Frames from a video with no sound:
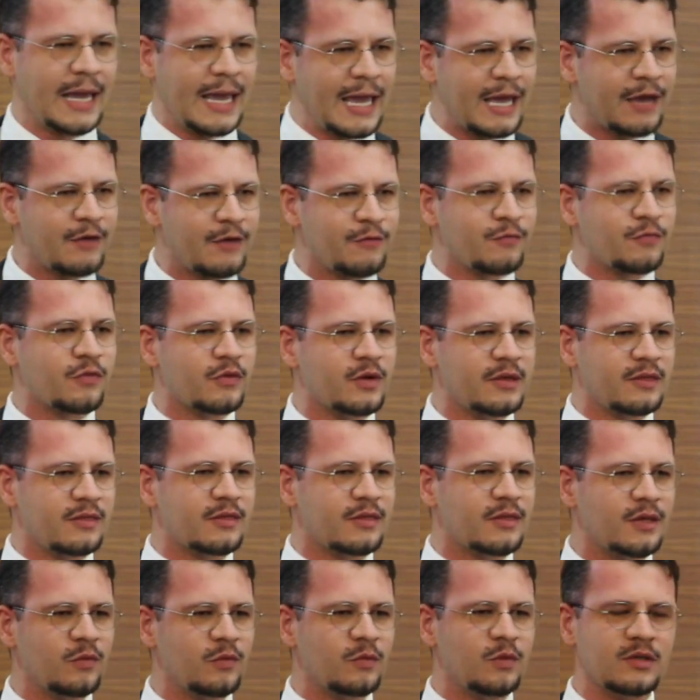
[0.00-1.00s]

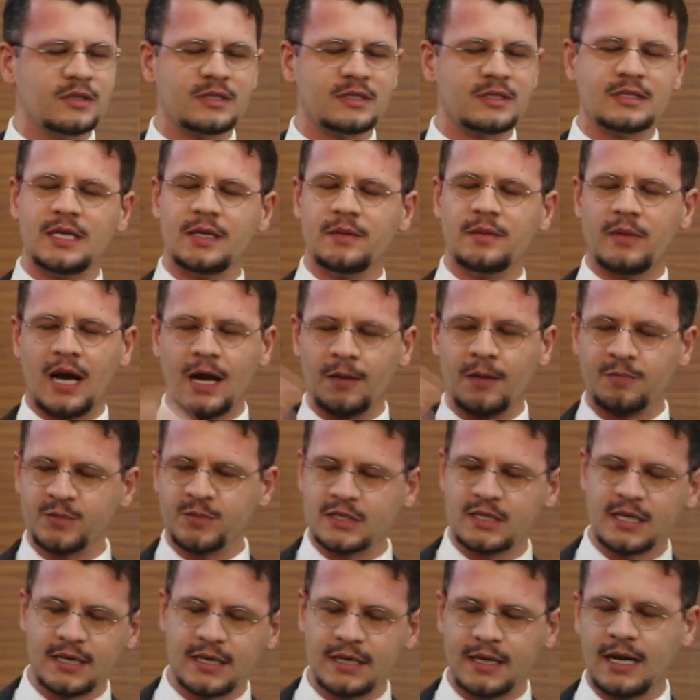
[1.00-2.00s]
everything will seem upside